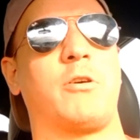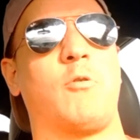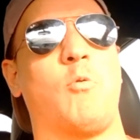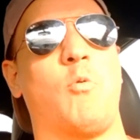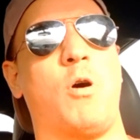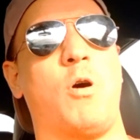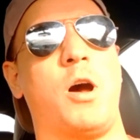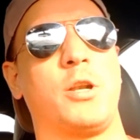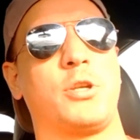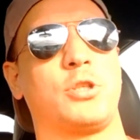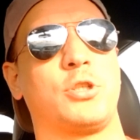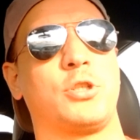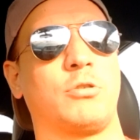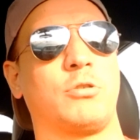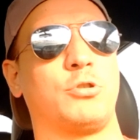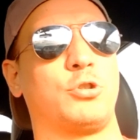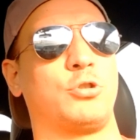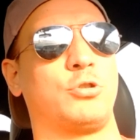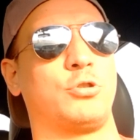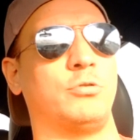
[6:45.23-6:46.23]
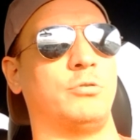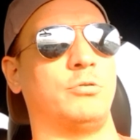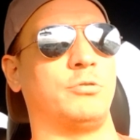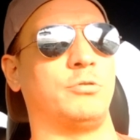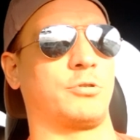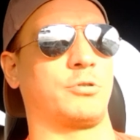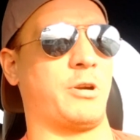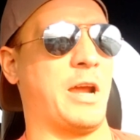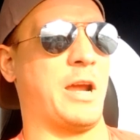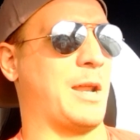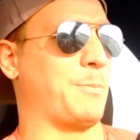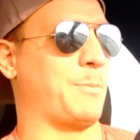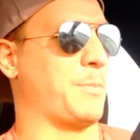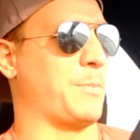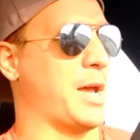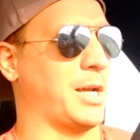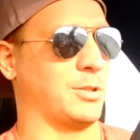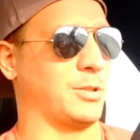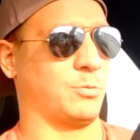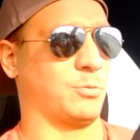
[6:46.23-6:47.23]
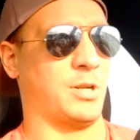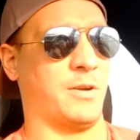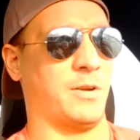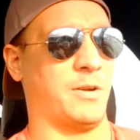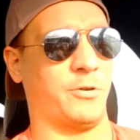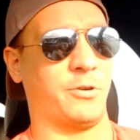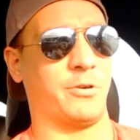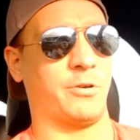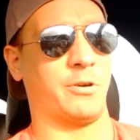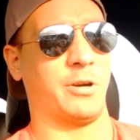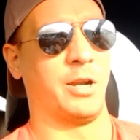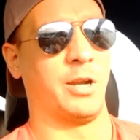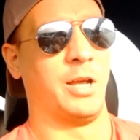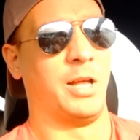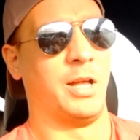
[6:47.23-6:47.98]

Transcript: a watch or shoes or handbags, whatever your